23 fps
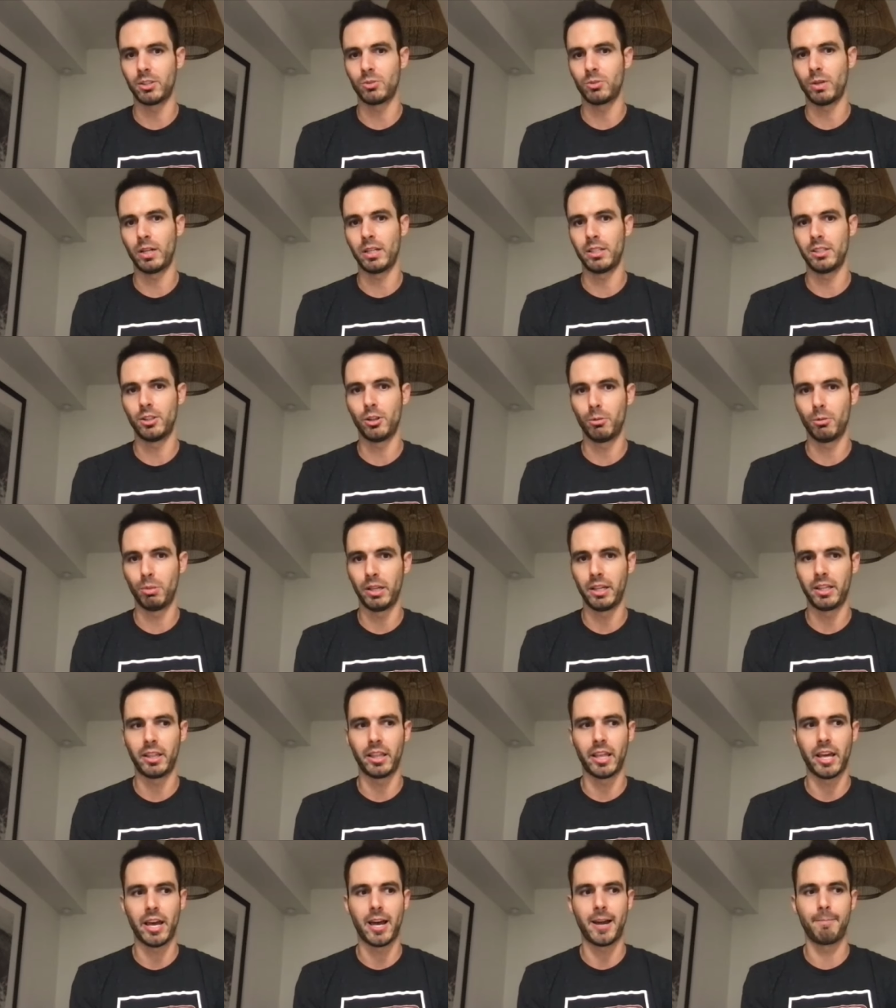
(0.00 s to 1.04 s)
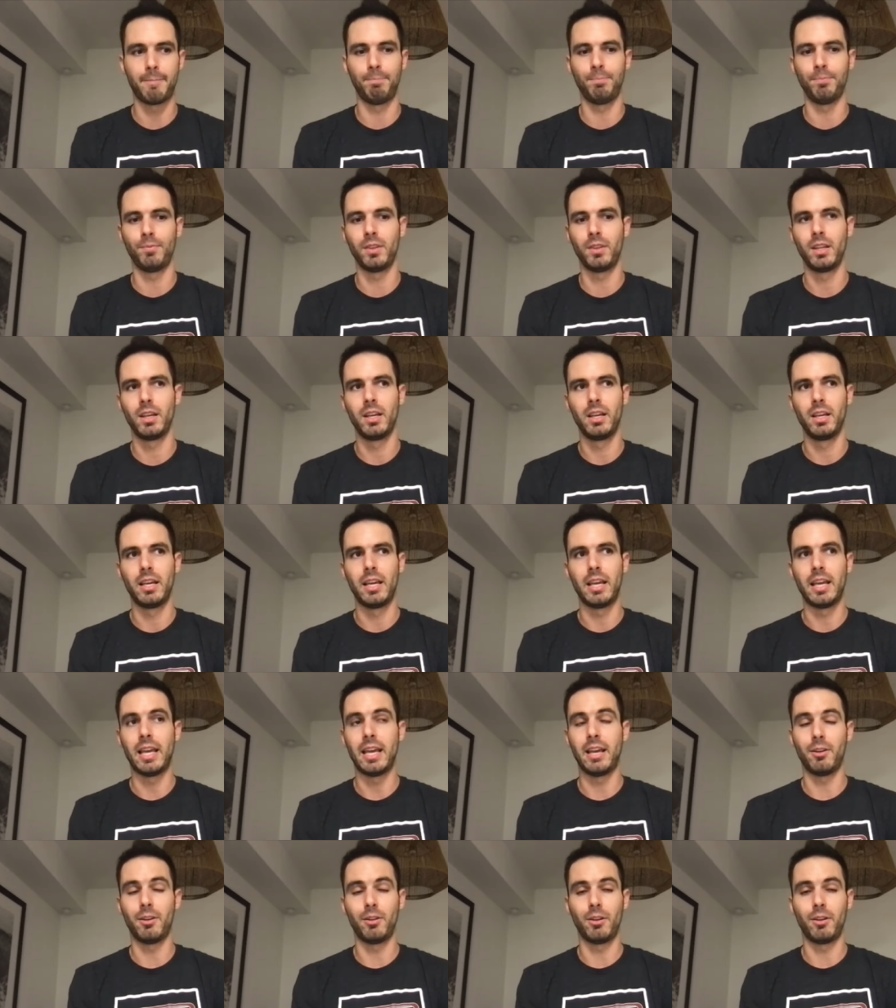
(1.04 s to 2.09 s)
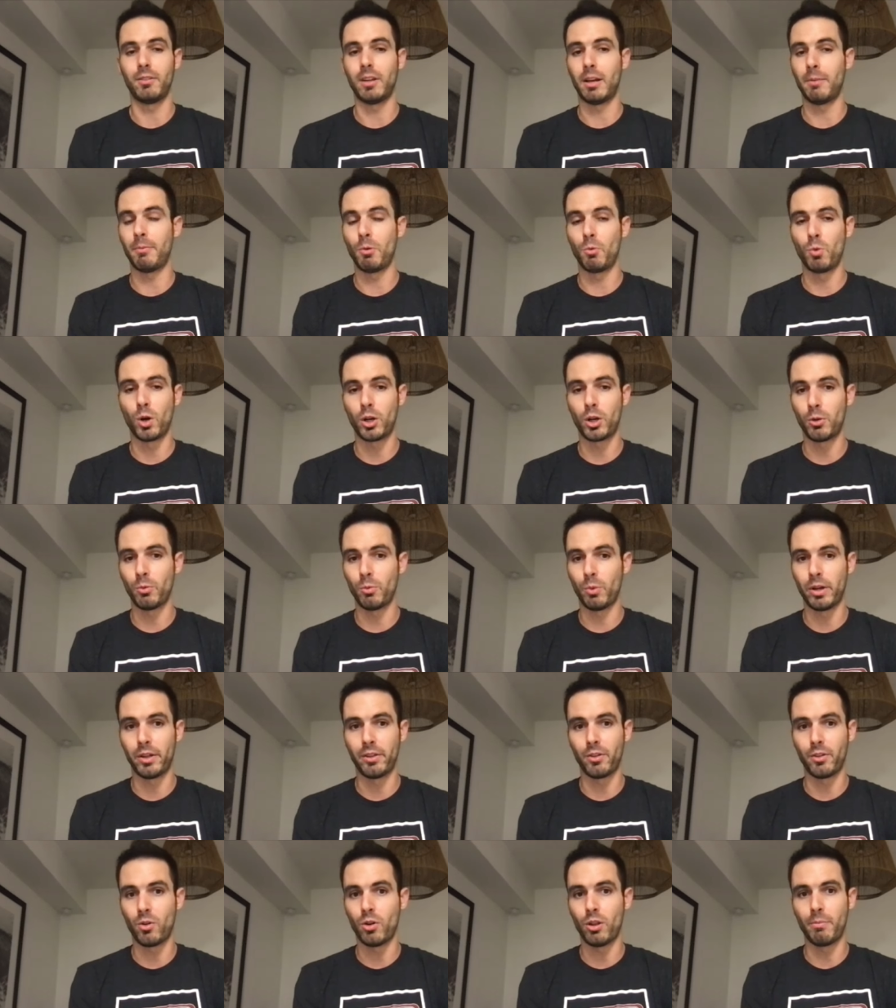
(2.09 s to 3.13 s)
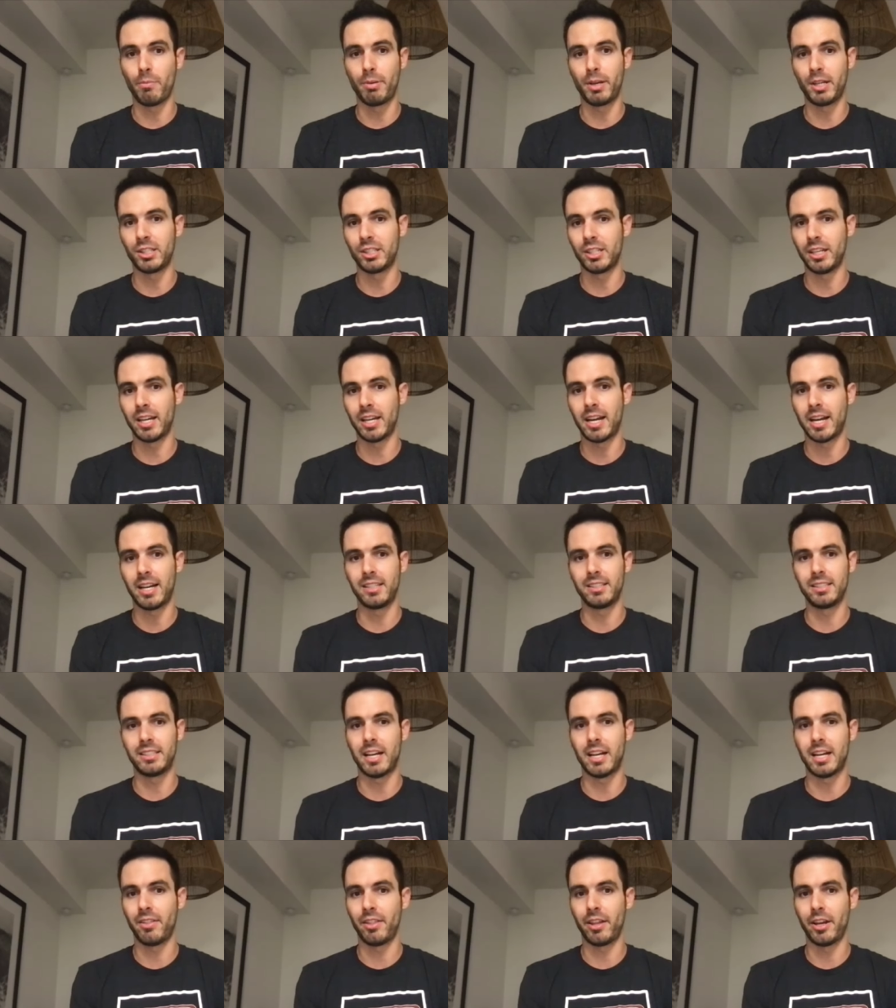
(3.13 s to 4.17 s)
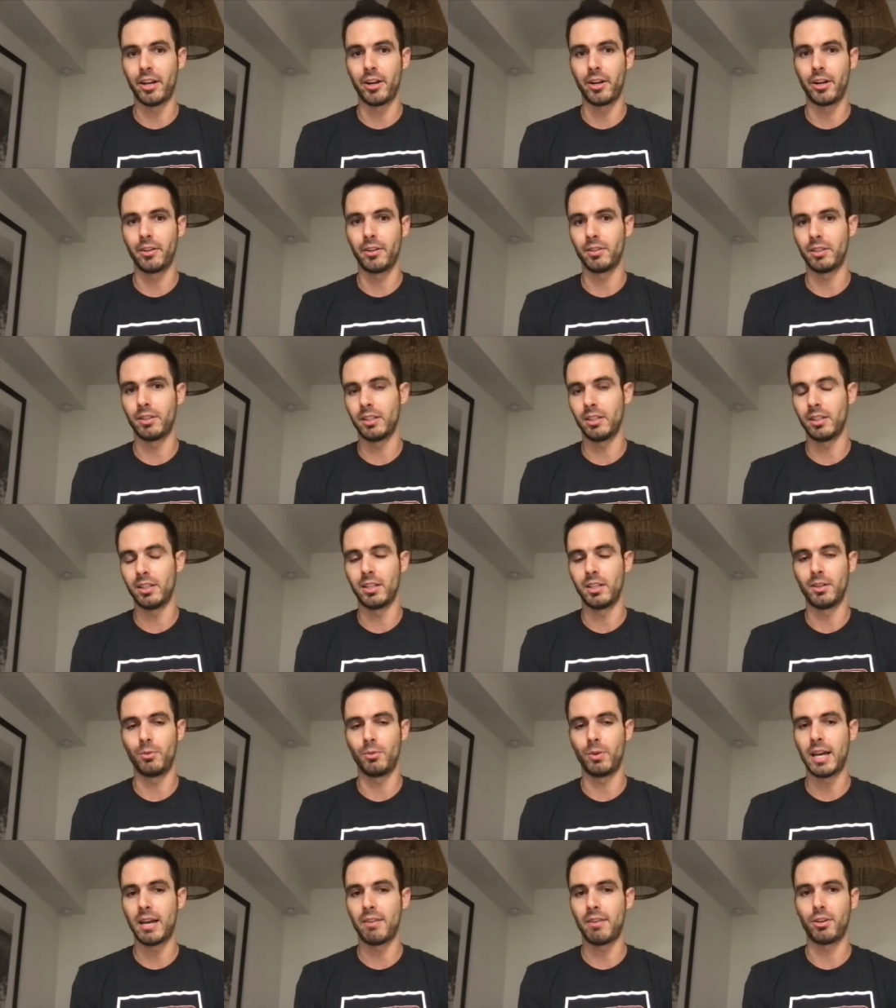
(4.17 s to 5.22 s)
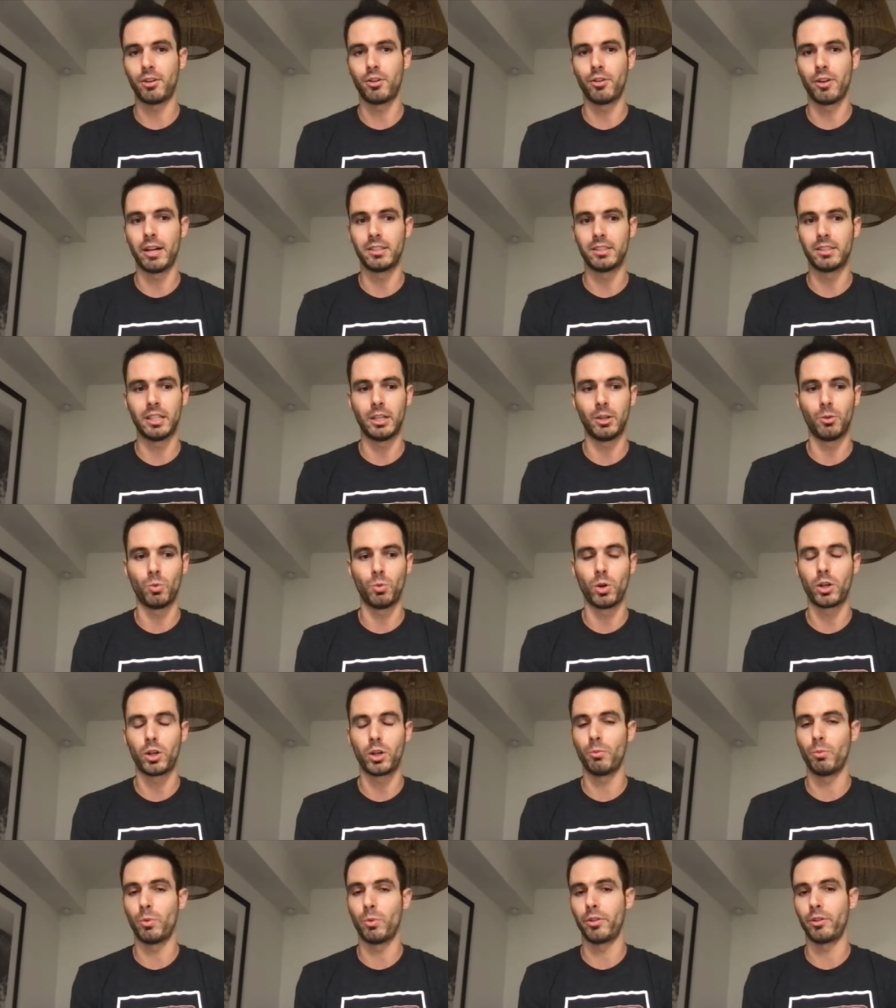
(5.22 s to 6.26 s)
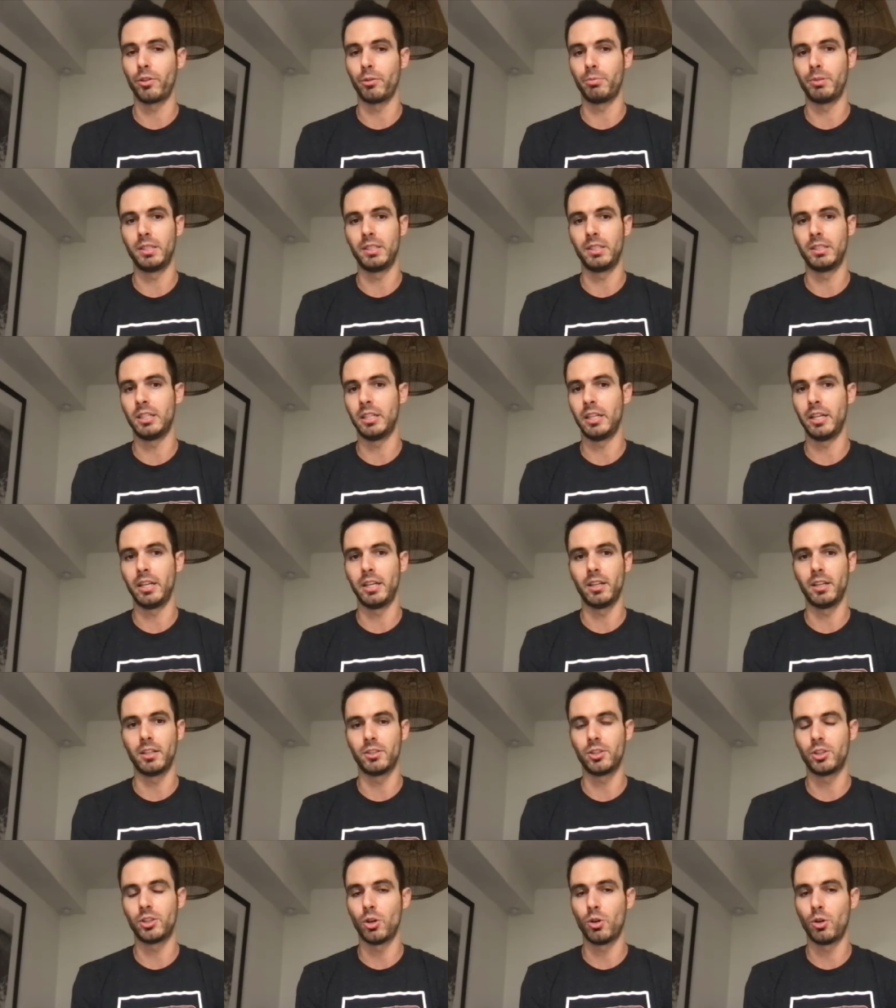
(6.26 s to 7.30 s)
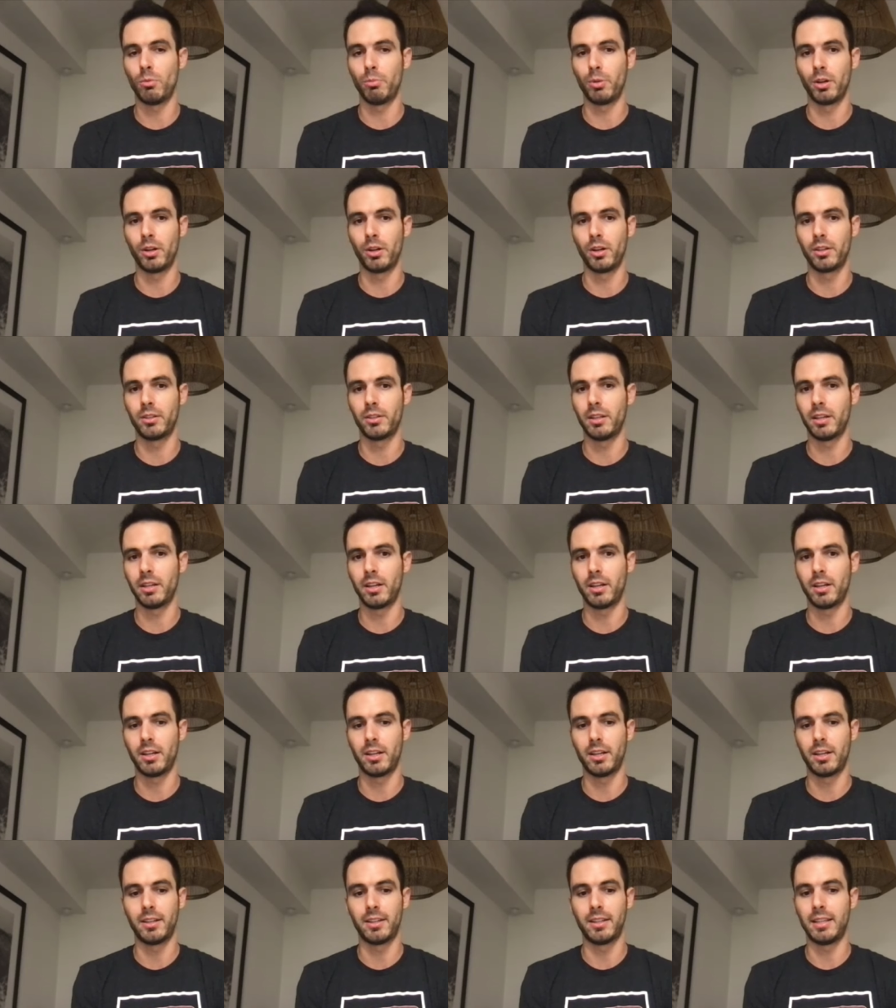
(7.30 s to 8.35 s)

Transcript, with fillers: Why is the oblique that? And I mean, working with all the pitching guys down there, mm. uh, we have a Cressey, working with your PT, Schoenberg. Uh,